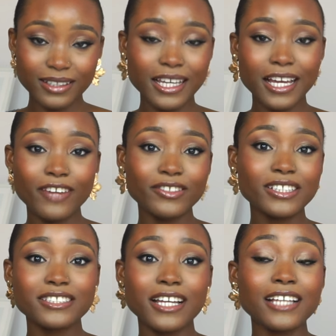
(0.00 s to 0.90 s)
Like
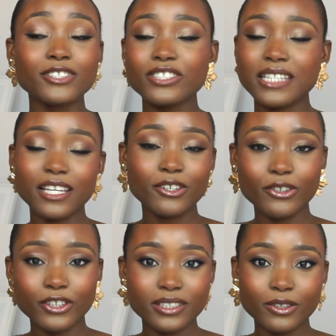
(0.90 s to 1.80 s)
I just thank
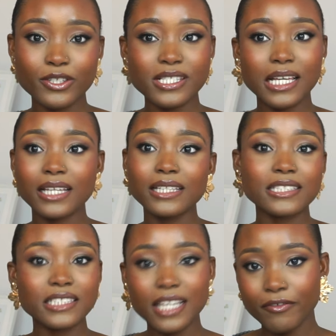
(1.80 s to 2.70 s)
God, because
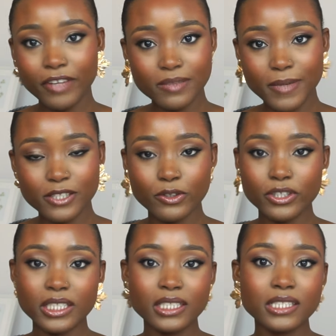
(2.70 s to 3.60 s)
it didn't affect my
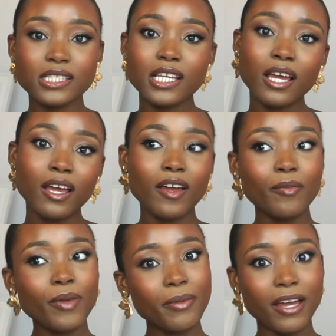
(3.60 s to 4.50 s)
studies.
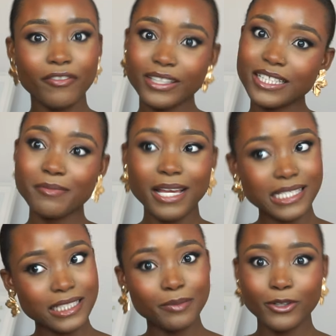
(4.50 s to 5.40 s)
Maybe it affected my
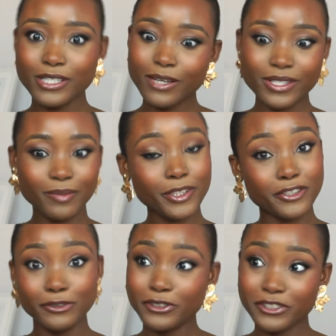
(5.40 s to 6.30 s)
sleep because I was a bit
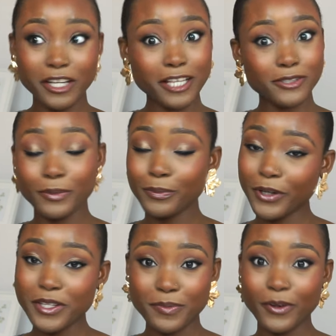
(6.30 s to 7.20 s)
delusional at some
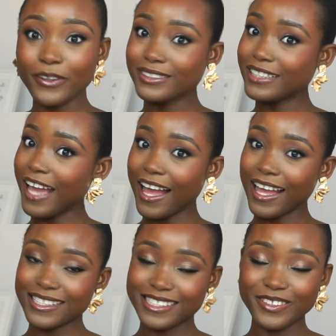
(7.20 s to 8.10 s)
points, but yeah,
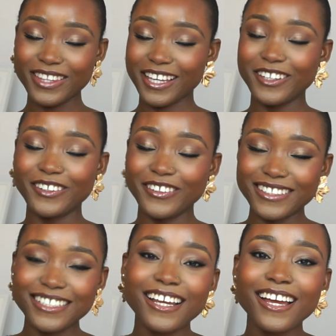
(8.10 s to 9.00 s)
I still thank God.